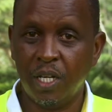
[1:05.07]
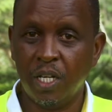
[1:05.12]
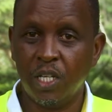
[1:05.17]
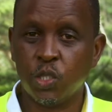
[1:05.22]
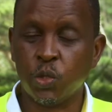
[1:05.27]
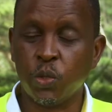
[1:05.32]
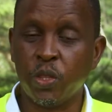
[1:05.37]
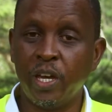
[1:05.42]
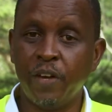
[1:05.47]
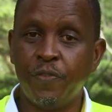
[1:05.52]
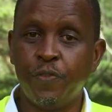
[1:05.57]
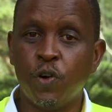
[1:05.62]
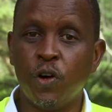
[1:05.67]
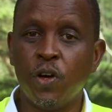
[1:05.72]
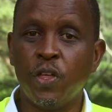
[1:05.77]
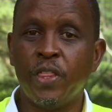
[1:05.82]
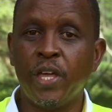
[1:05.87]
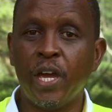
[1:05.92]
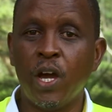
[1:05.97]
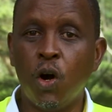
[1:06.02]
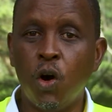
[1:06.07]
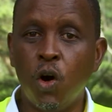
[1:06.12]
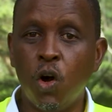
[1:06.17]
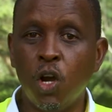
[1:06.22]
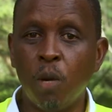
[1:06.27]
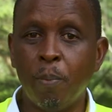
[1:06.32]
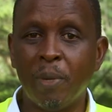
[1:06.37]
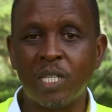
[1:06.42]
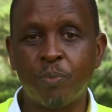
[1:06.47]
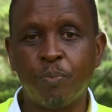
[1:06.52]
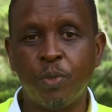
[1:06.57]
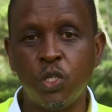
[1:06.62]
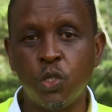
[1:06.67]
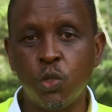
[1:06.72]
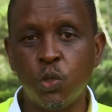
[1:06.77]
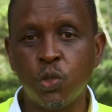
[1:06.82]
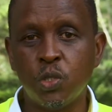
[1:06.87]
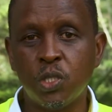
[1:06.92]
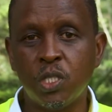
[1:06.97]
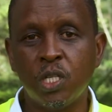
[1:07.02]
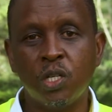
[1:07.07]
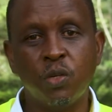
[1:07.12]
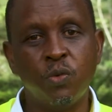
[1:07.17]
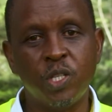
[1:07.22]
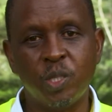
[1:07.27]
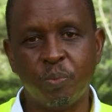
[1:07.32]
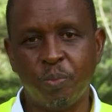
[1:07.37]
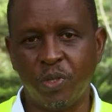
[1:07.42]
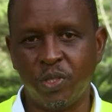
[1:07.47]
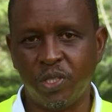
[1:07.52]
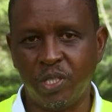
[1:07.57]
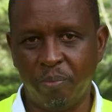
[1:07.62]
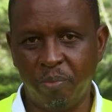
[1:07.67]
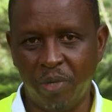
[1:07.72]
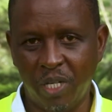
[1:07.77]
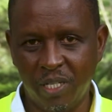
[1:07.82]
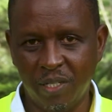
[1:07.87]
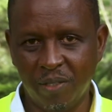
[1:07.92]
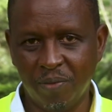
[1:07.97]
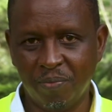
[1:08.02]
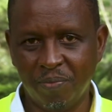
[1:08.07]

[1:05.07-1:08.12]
So therefore, they all must be used responsibly.